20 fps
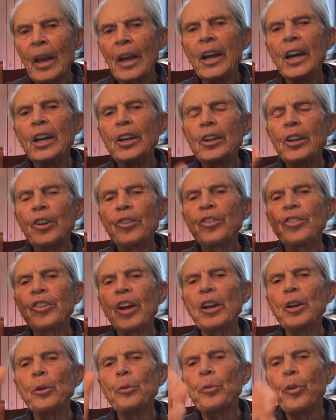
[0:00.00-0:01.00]
Here the
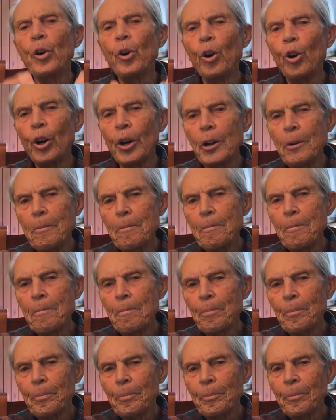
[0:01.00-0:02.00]
Son of God,
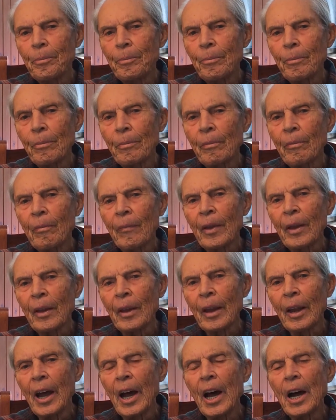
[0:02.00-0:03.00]

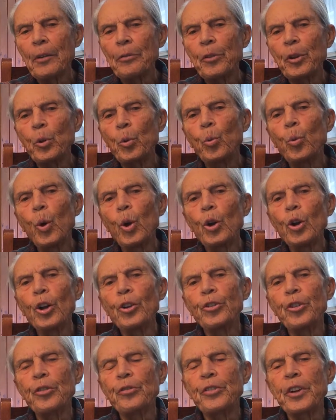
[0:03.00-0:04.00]
after the
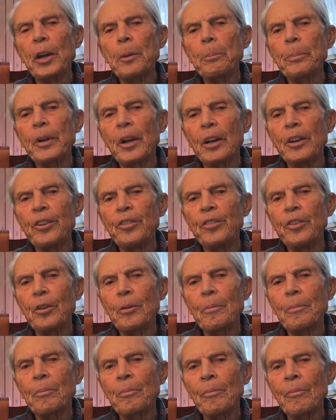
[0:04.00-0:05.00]
wilderness of
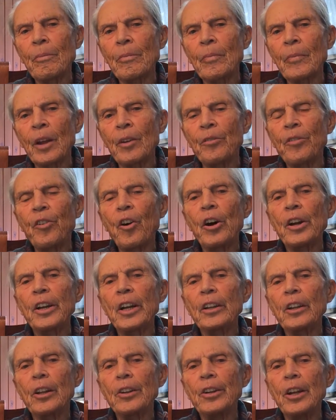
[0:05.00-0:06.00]
temptation,
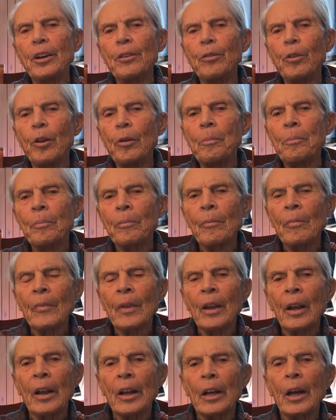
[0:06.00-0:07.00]
fighting the devil,
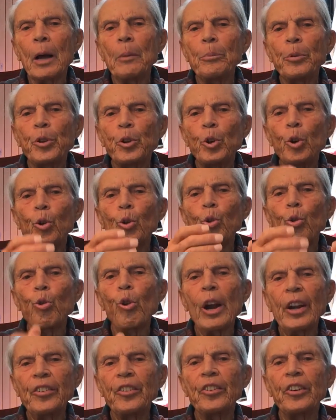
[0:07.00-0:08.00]
comes to a
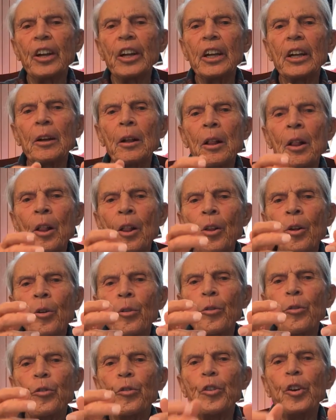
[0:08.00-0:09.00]
rustic
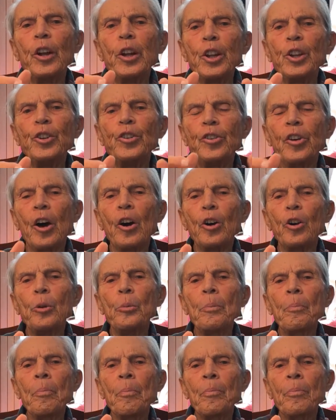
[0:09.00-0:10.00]
village
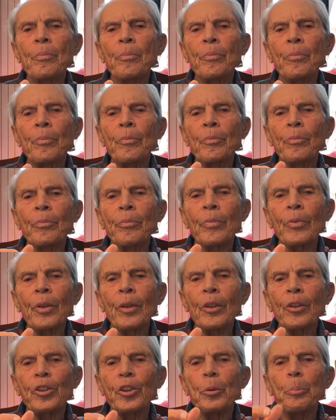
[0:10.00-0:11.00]
home
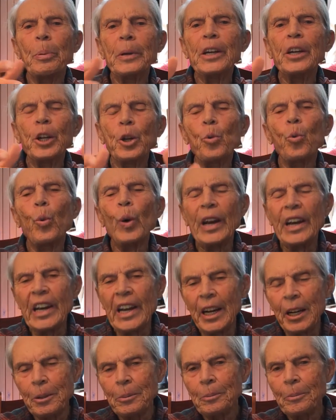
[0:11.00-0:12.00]
to be at a
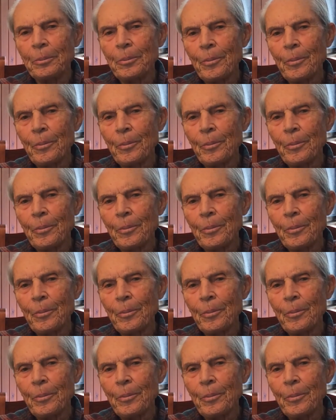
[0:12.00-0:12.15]
wedding.